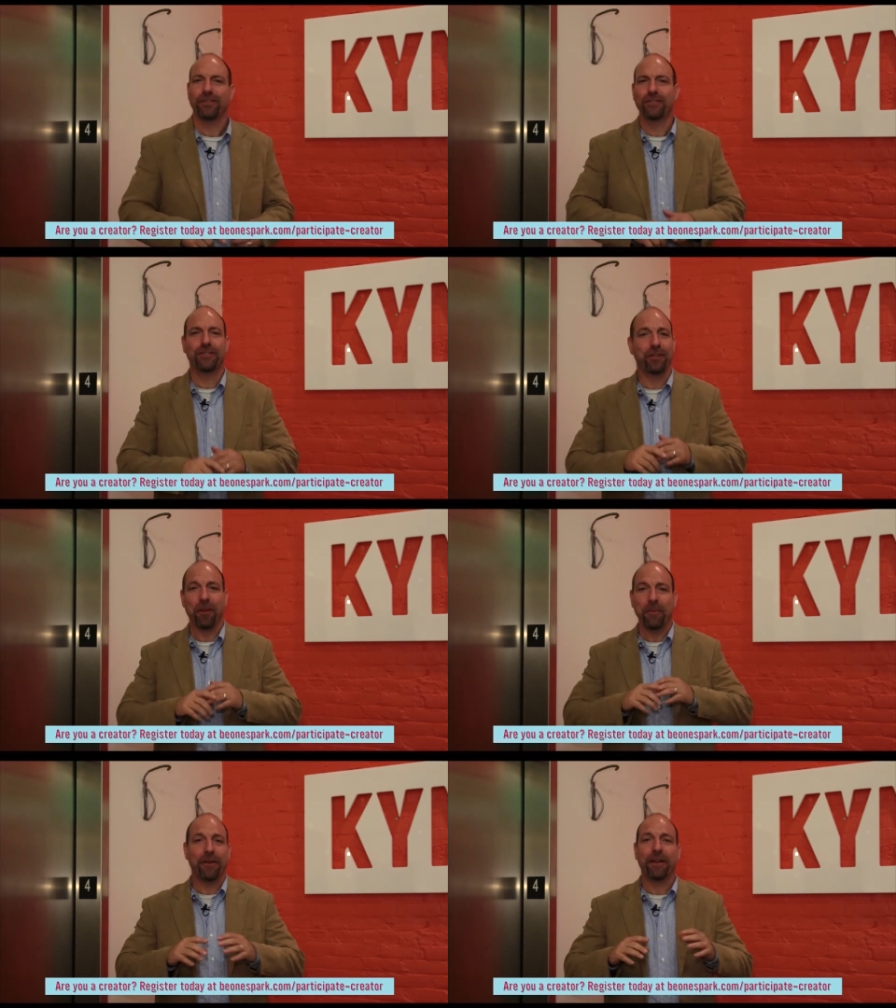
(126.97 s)
It's
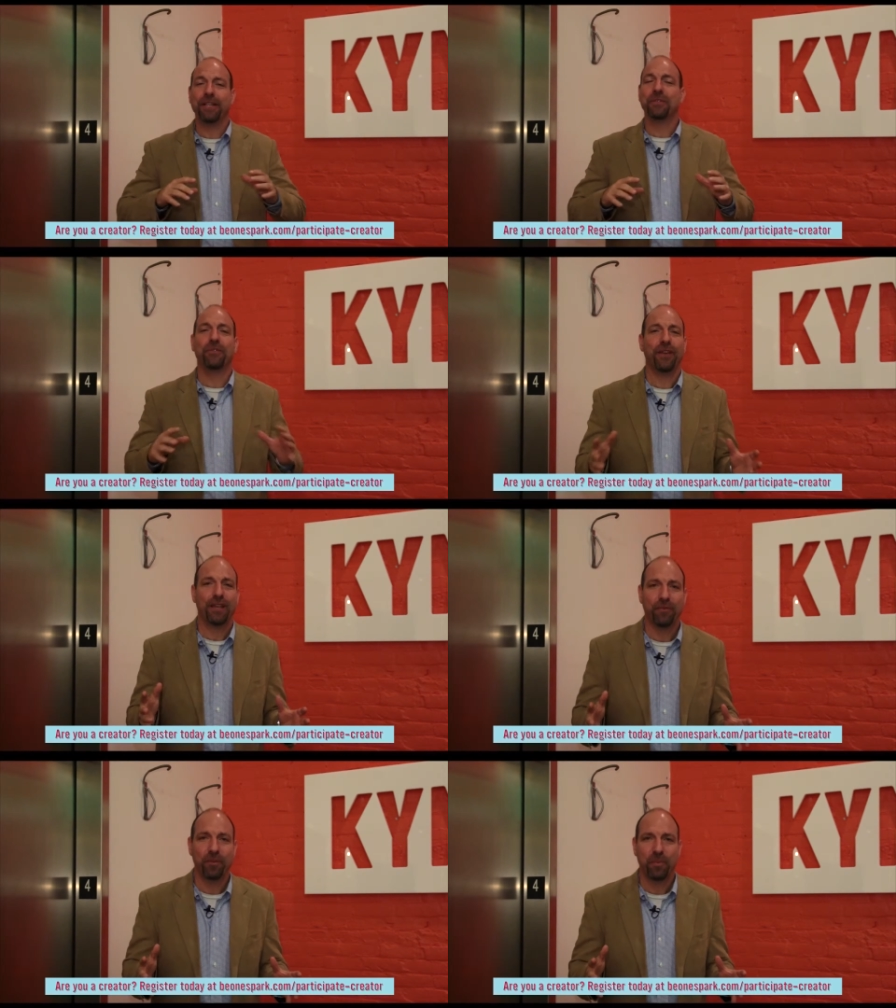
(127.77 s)
still America's
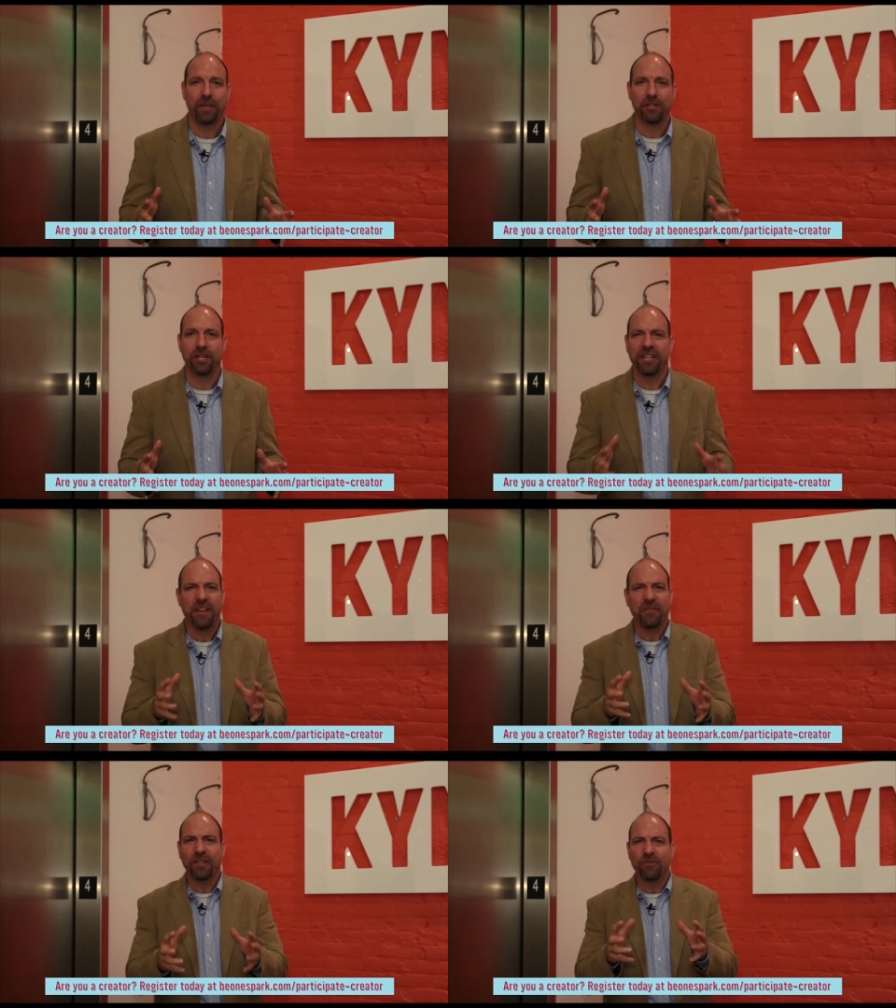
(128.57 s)
favorite pitch, and
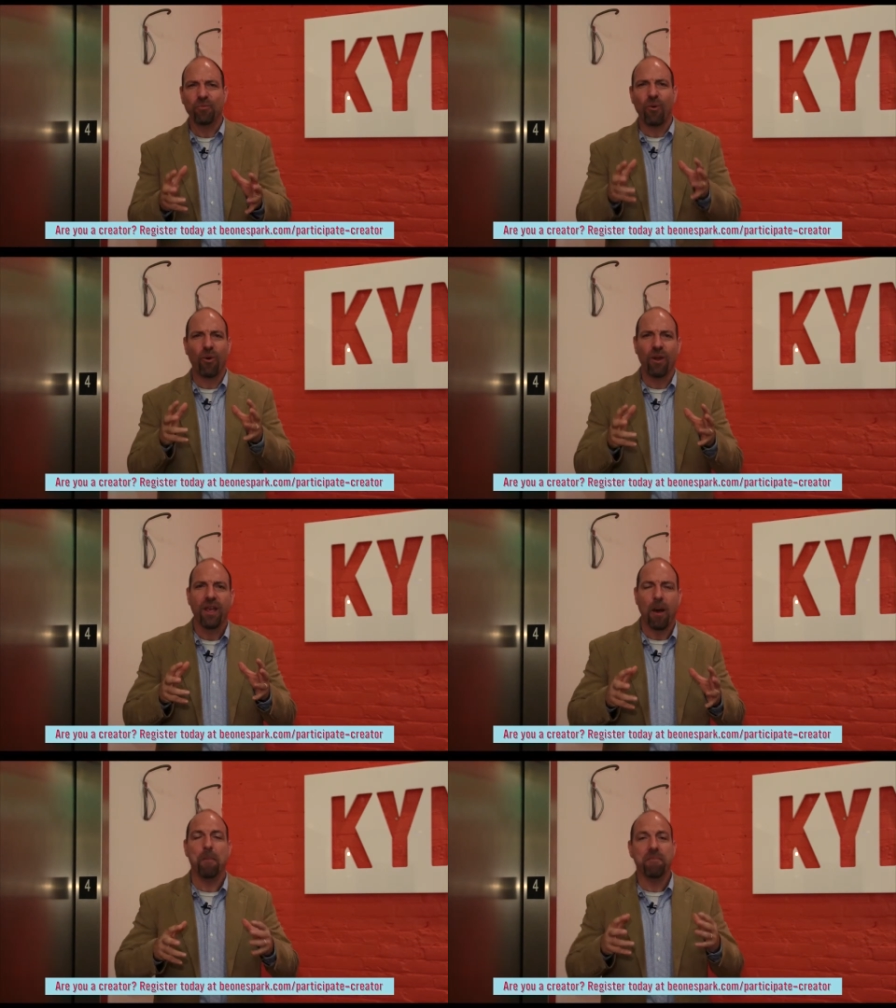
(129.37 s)
nothing's more
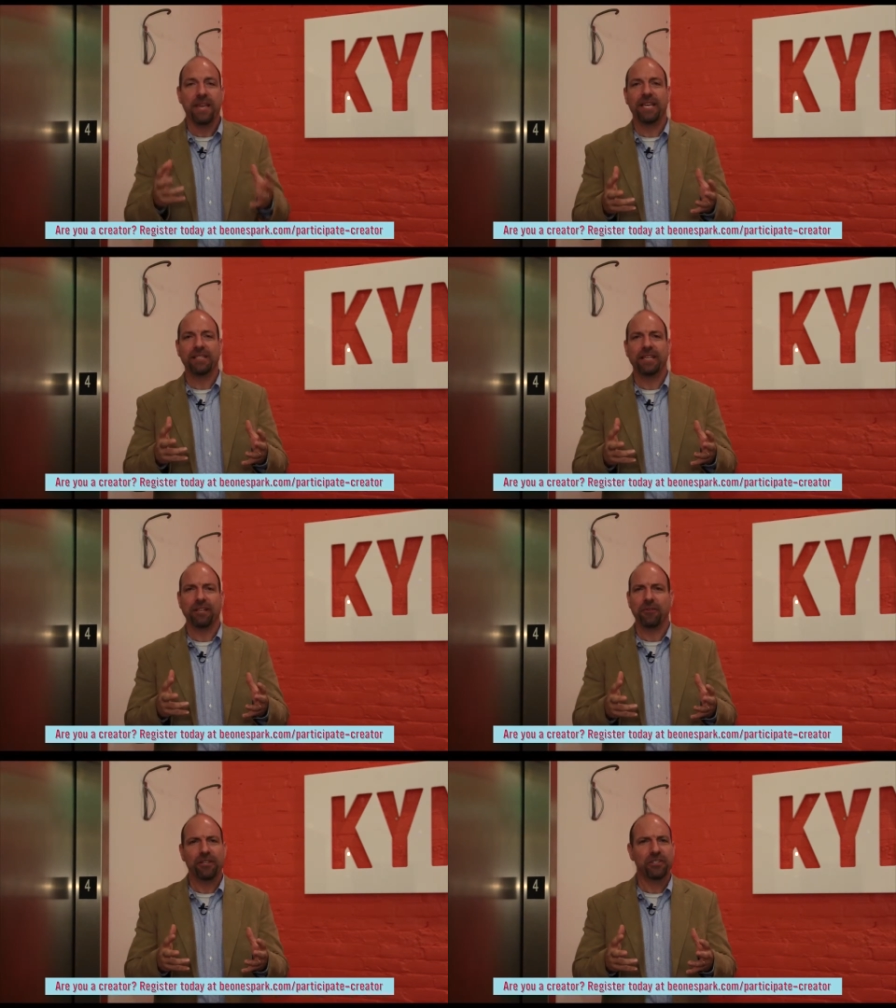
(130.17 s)

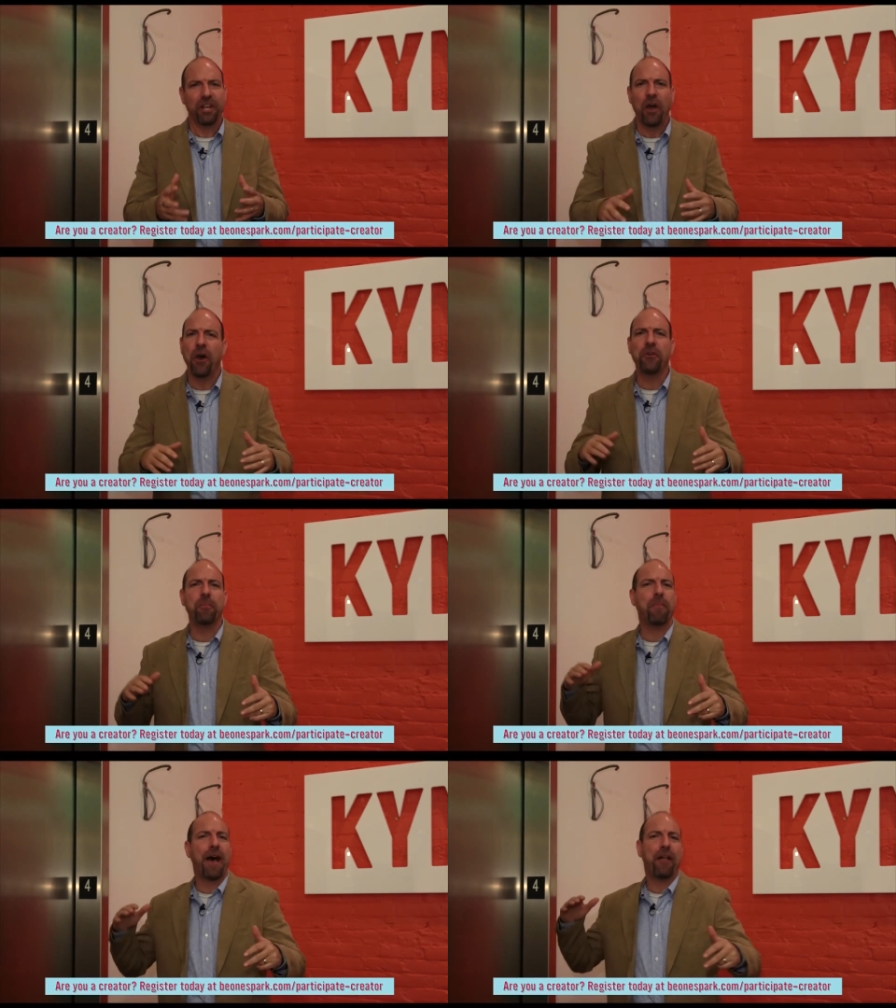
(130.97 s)
amazing when you see a
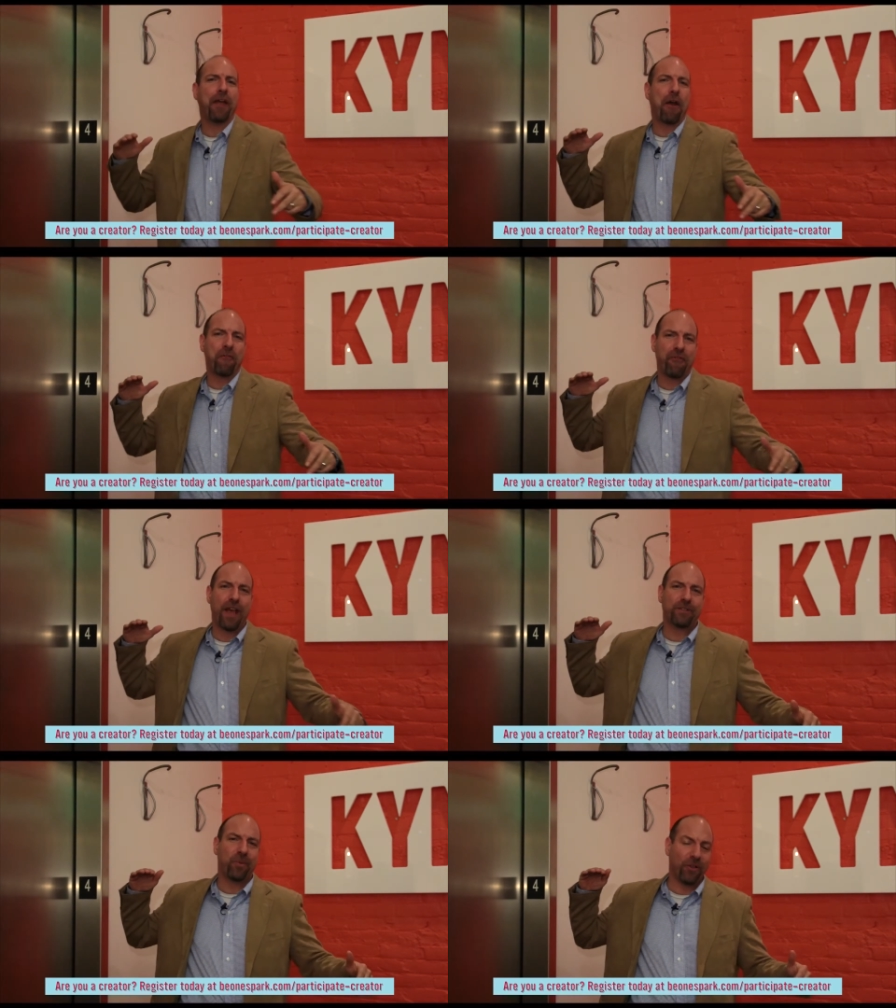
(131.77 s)
100 mile an hour
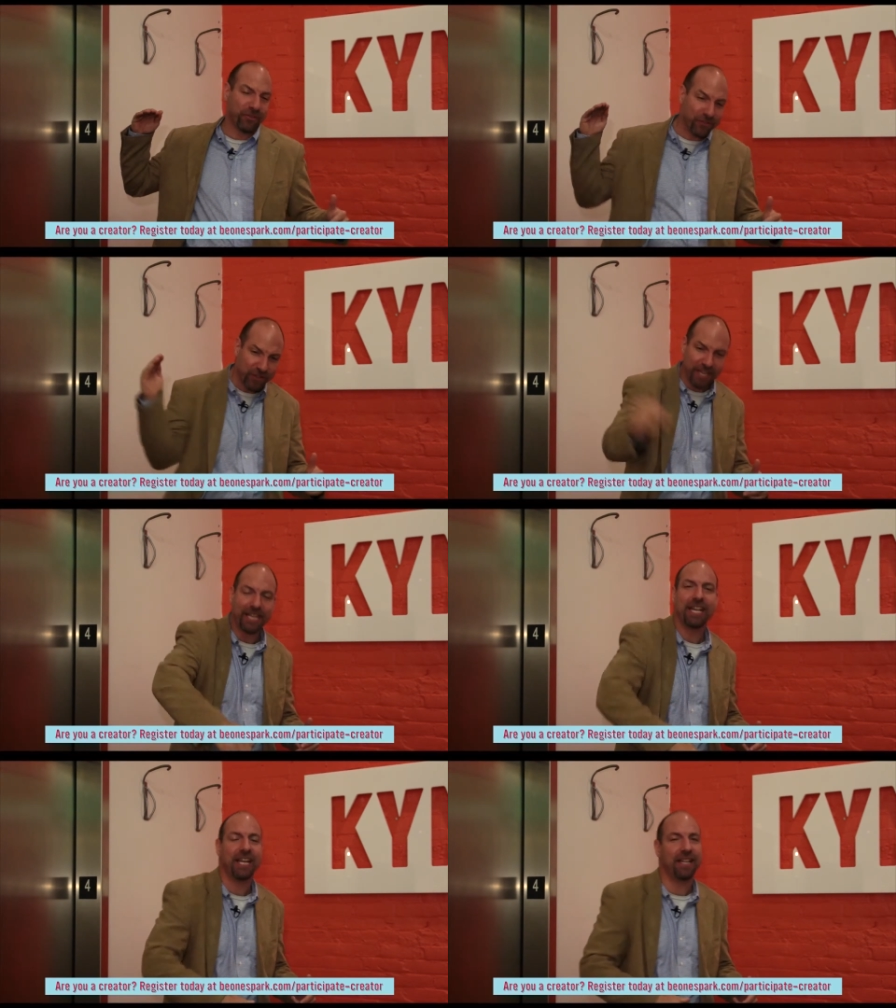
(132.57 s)
fastball
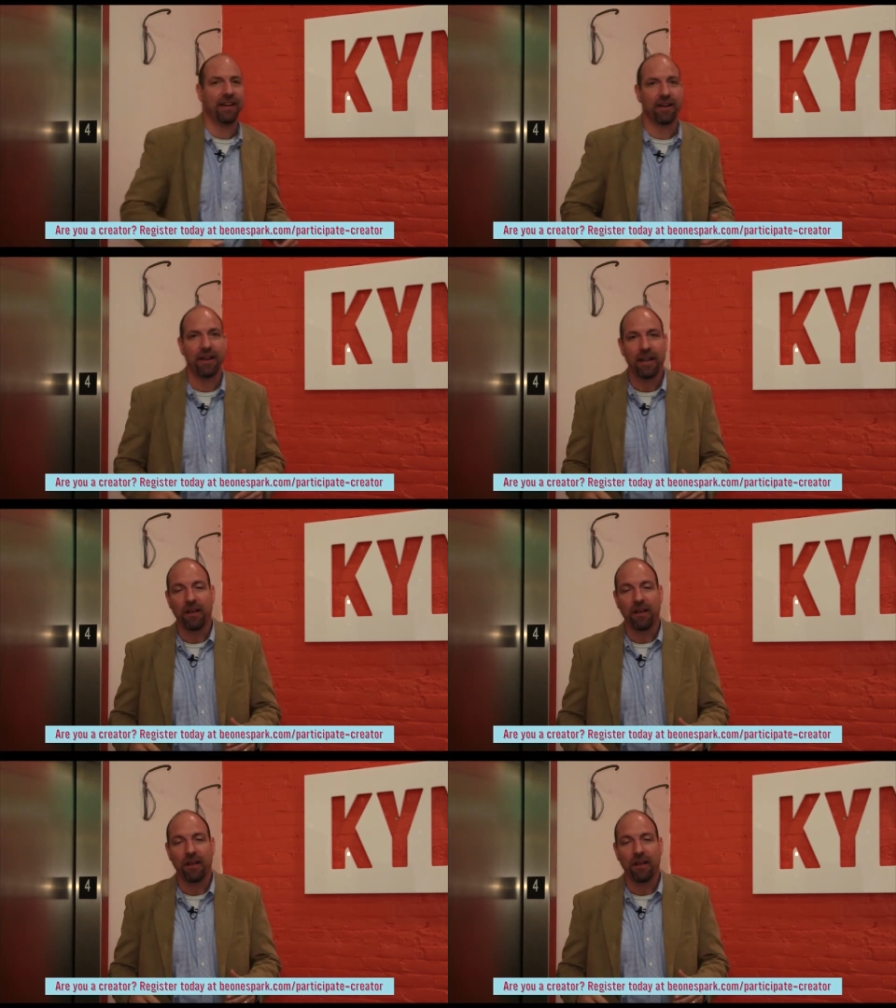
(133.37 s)
zinging in there.